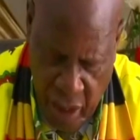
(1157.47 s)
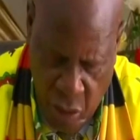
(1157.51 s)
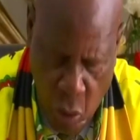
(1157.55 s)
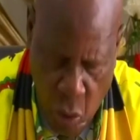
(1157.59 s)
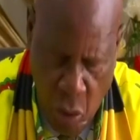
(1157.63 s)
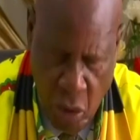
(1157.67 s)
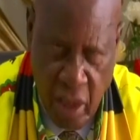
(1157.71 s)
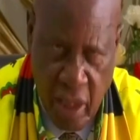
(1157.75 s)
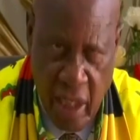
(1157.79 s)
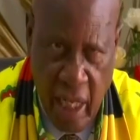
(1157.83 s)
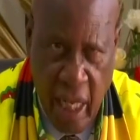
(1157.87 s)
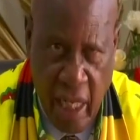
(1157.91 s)

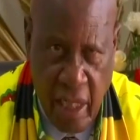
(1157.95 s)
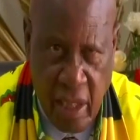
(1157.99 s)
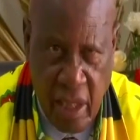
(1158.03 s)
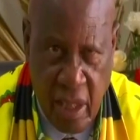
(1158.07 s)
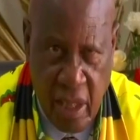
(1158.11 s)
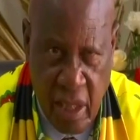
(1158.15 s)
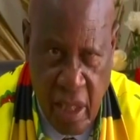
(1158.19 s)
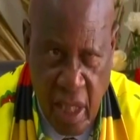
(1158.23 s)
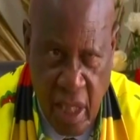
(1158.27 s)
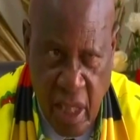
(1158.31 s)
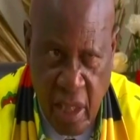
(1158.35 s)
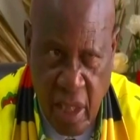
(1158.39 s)
got that,
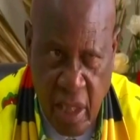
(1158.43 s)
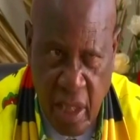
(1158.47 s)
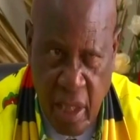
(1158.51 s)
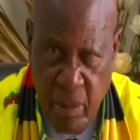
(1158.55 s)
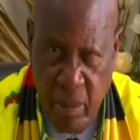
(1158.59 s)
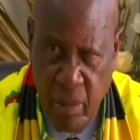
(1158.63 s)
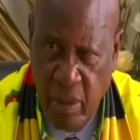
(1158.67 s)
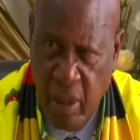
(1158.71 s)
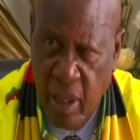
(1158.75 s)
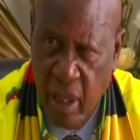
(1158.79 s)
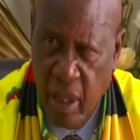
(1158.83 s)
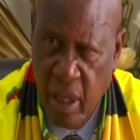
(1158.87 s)

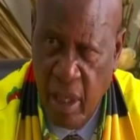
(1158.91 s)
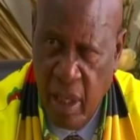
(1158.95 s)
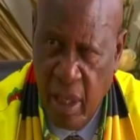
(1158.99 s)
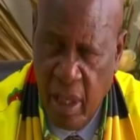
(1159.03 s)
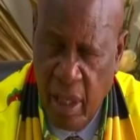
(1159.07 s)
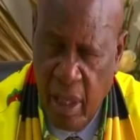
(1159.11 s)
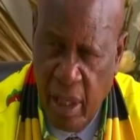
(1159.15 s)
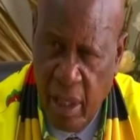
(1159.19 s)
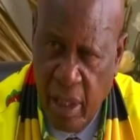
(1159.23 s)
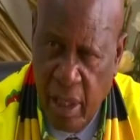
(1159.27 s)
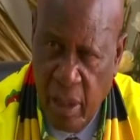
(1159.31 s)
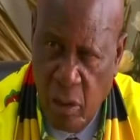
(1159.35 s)
sent
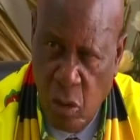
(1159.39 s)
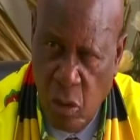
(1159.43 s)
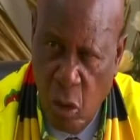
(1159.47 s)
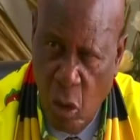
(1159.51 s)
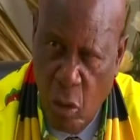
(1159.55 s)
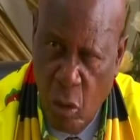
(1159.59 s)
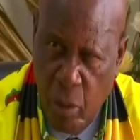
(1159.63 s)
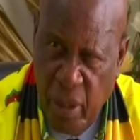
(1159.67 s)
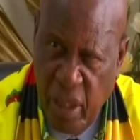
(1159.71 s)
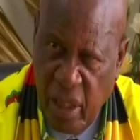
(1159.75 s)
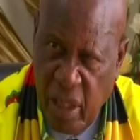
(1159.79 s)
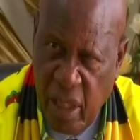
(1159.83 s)

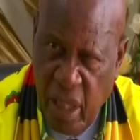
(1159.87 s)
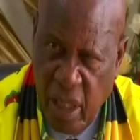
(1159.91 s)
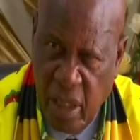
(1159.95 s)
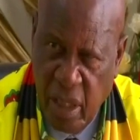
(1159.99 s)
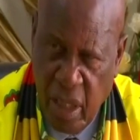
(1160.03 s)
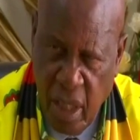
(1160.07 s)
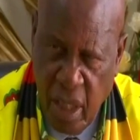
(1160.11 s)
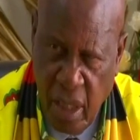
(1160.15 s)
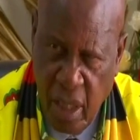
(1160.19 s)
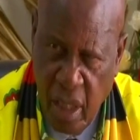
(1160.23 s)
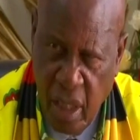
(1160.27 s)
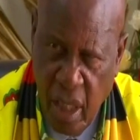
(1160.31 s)

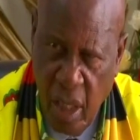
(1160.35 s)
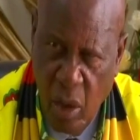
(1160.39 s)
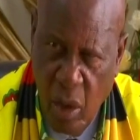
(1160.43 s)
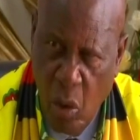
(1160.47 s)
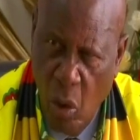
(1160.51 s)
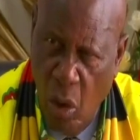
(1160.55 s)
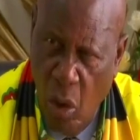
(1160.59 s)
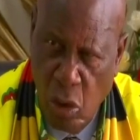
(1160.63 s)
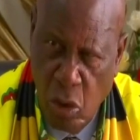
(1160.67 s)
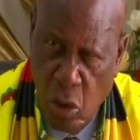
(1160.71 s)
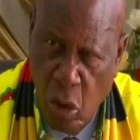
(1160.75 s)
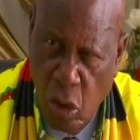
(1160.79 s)
documentation.
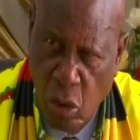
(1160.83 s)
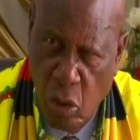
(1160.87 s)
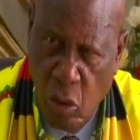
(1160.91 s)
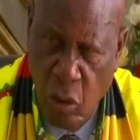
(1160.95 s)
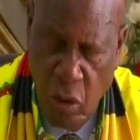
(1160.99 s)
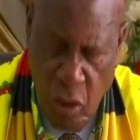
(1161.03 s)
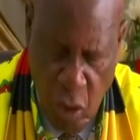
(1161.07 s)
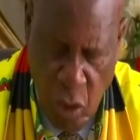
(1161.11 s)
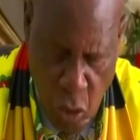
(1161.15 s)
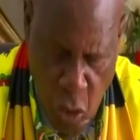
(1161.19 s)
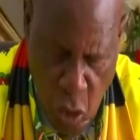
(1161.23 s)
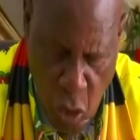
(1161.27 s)

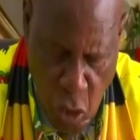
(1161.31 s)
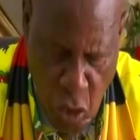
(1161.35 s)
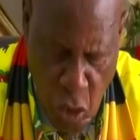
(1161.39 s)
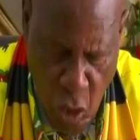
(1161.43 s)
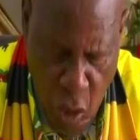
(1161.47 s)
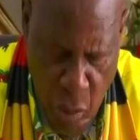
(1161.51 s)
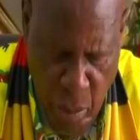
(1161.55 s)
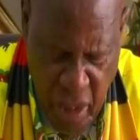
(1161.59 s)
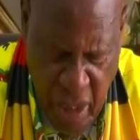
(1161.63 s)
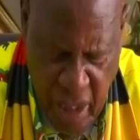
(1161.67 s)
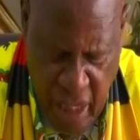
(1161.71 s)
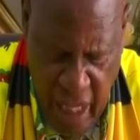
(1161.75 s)
Also,
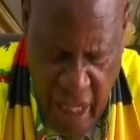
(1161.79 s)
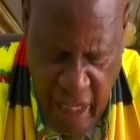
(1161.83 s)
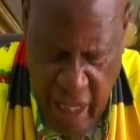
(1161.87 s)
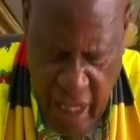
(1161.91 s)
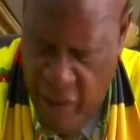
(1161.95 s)
social media,